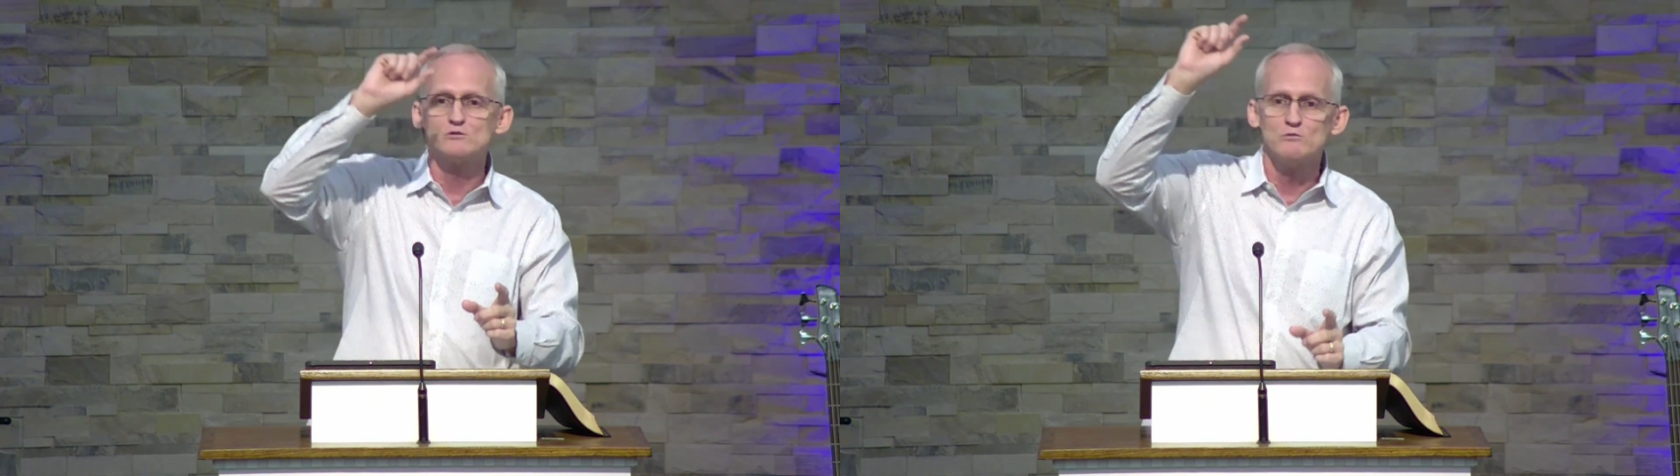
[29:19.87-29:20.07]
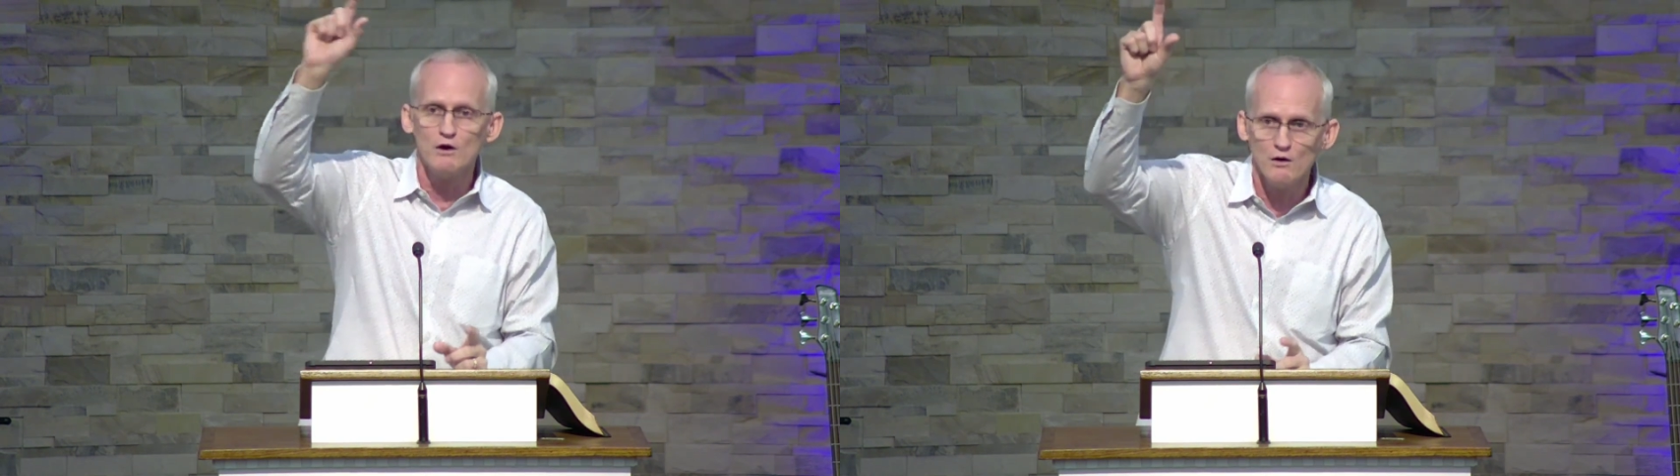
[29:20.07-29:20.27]

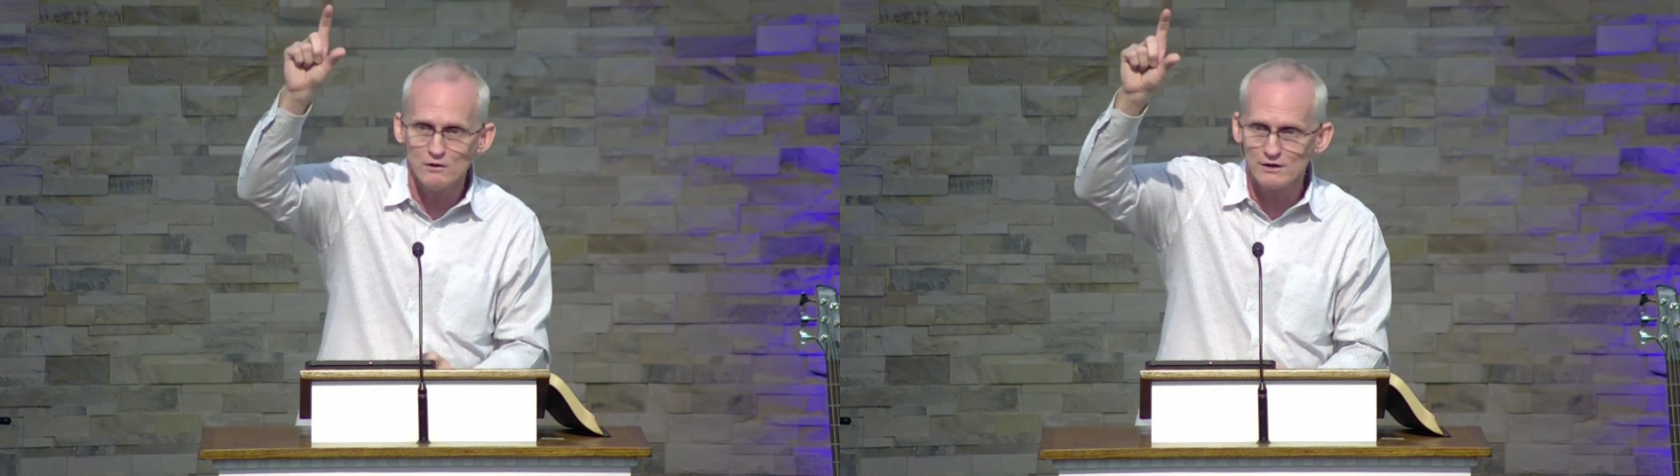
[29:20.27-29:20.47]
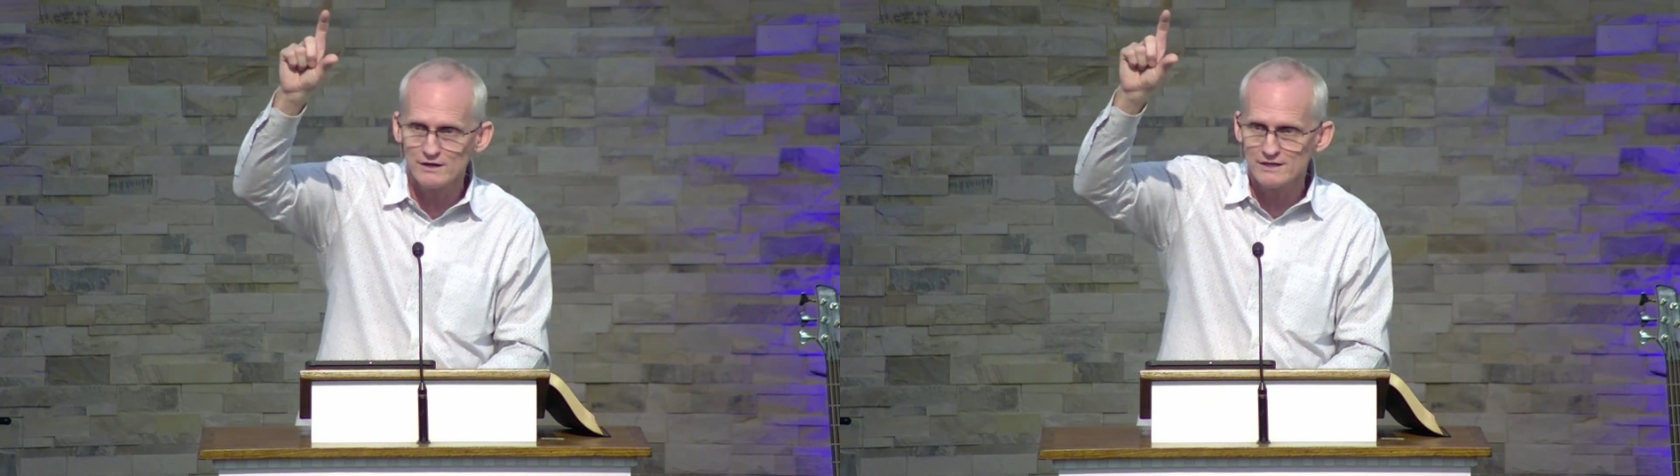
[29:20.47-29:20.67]

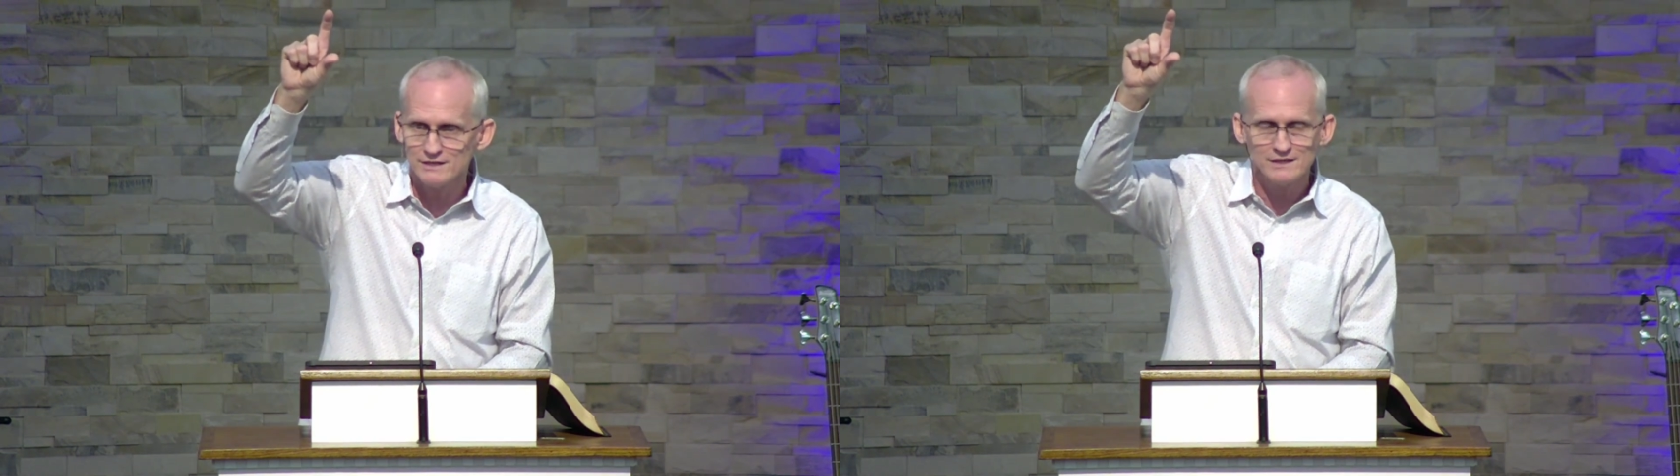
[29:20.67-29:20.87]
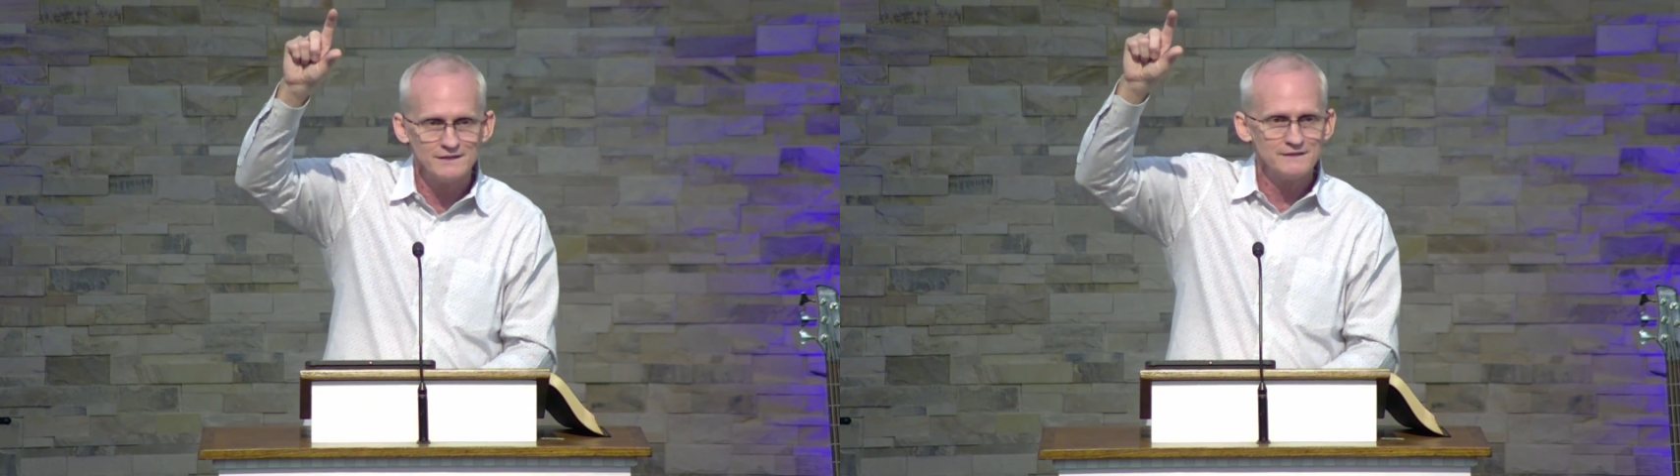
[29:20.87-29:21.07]

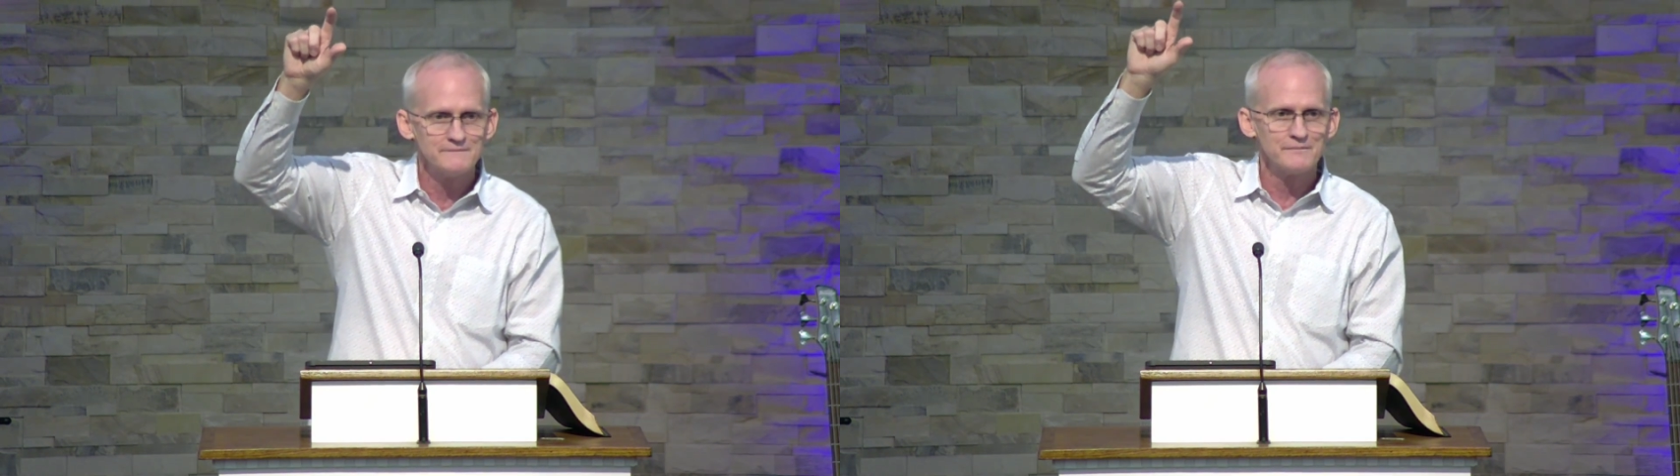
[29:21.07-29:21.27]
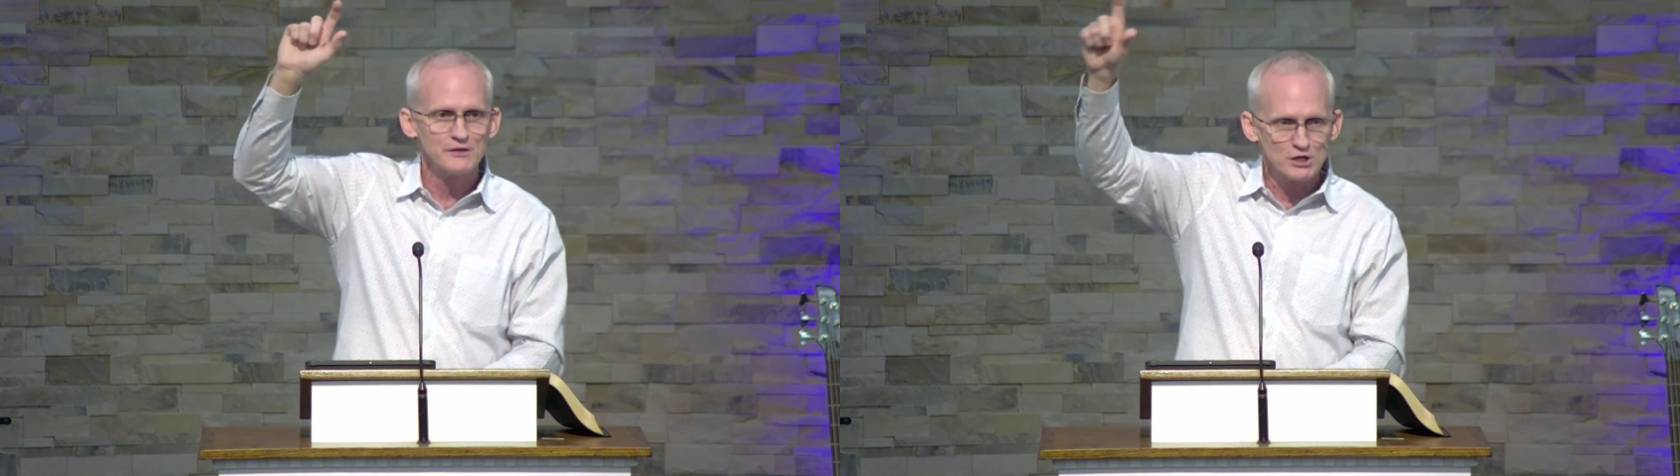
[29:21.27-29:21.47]
toward
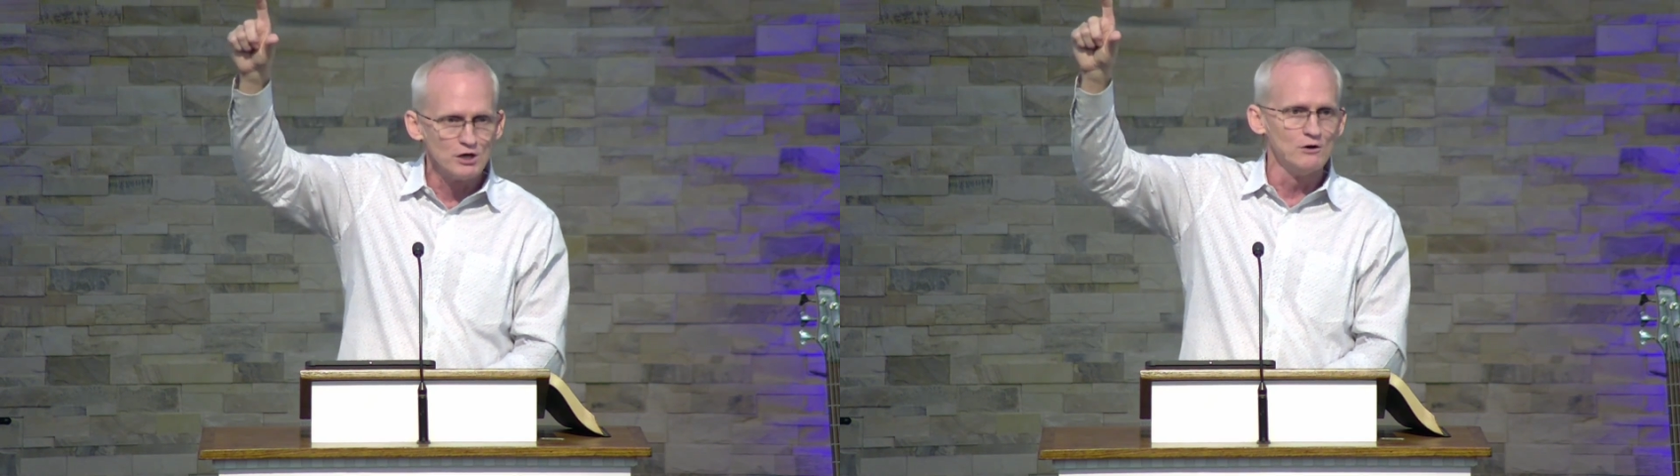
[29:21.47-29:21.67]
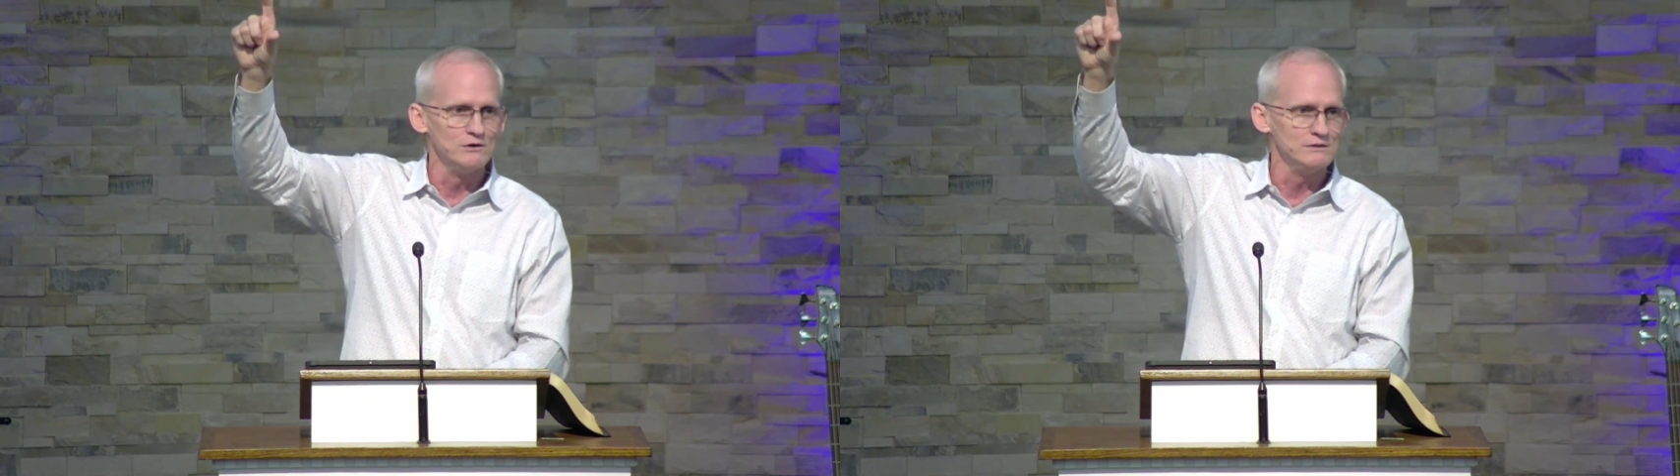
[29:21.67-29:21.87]

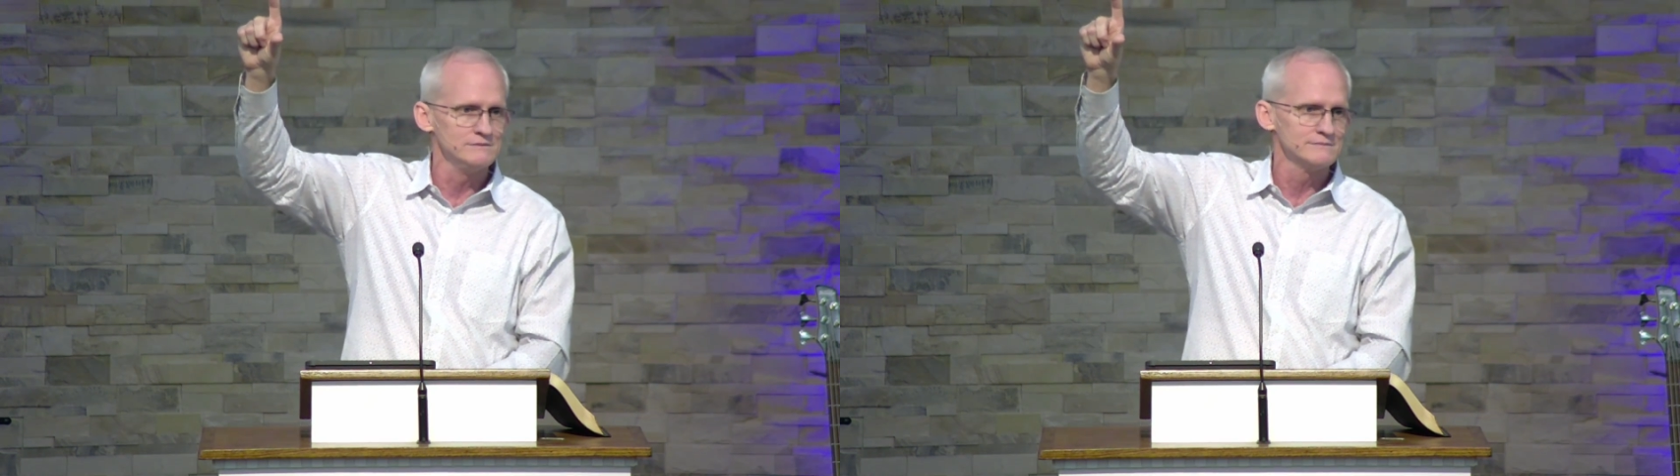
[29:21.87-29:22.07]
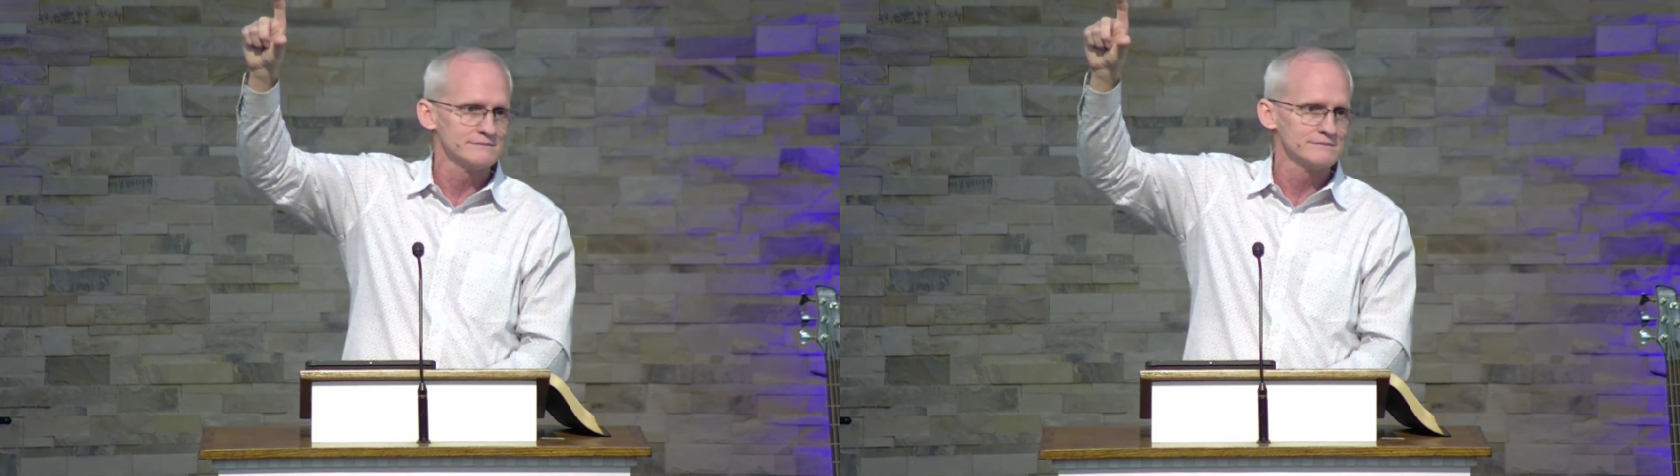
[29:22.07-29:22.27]
the
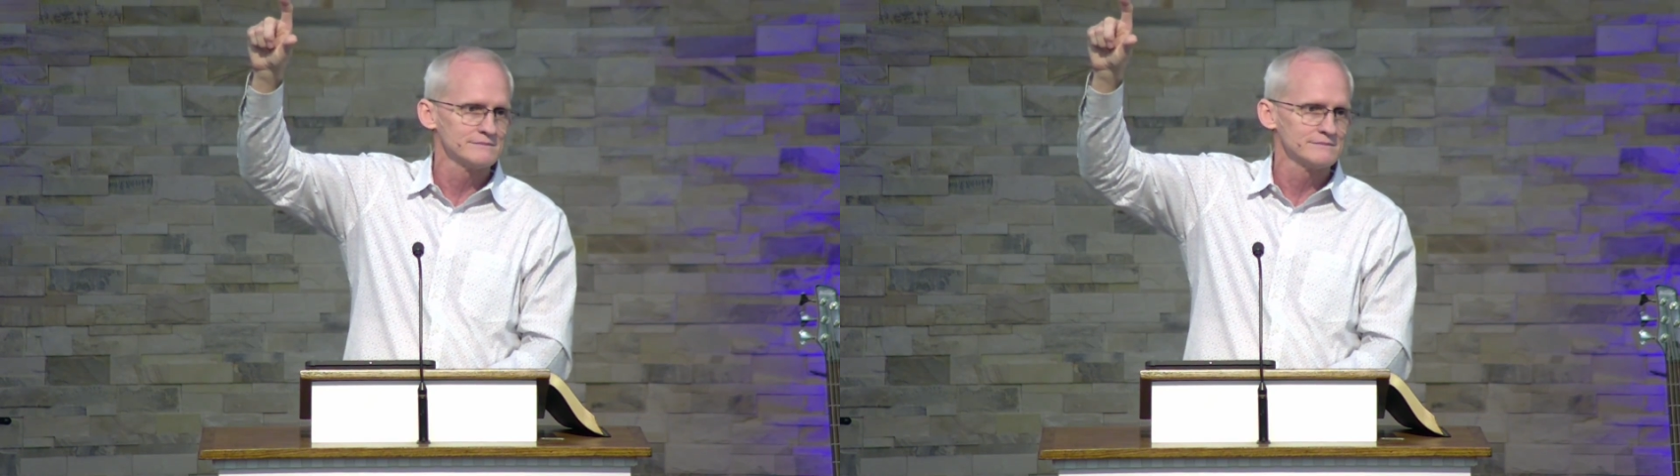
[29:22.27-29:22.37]
goal,